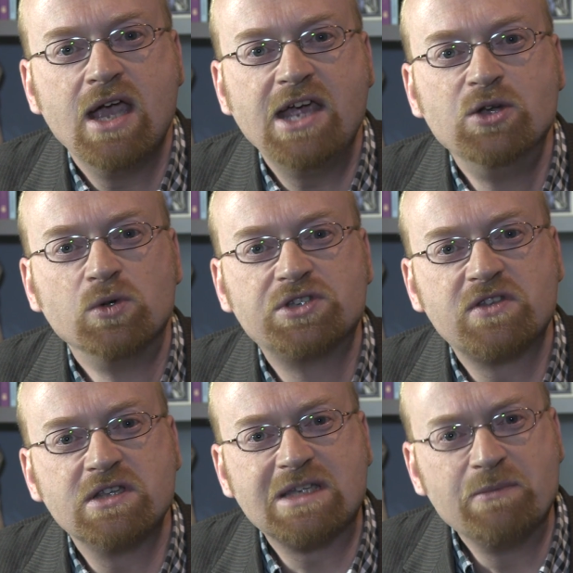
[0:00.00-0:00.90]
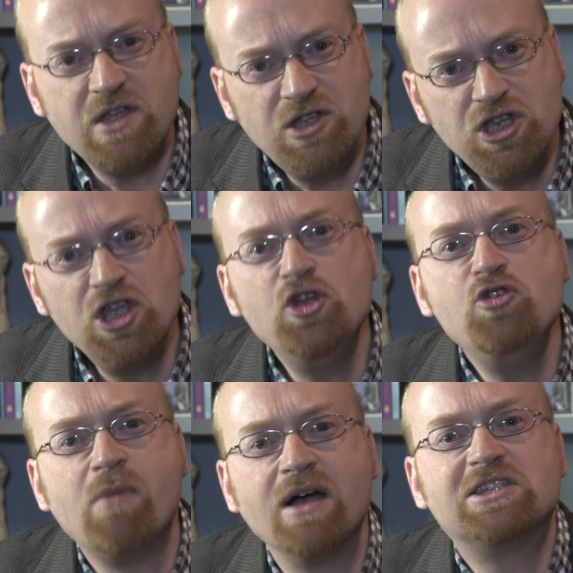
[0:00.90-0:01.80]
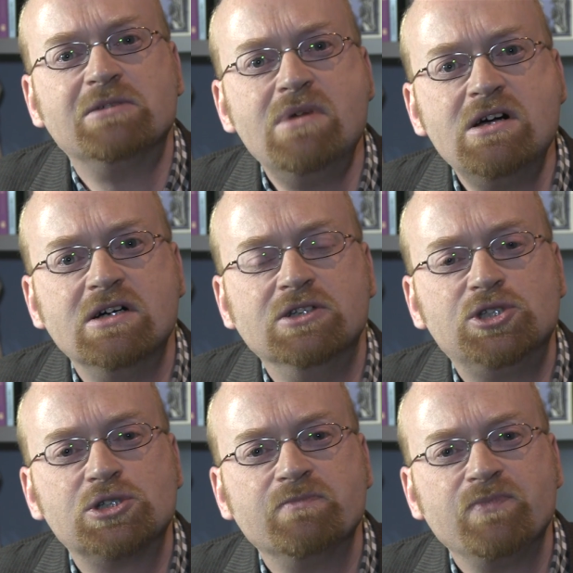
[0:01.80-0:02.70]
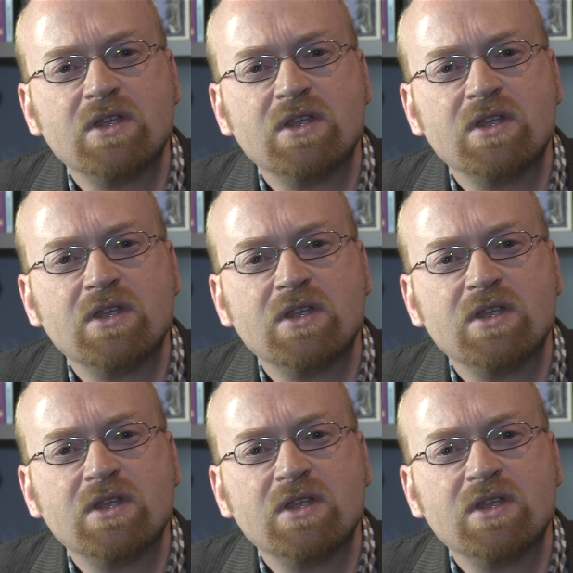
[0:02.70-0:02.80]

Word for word: in order that something new might emerge.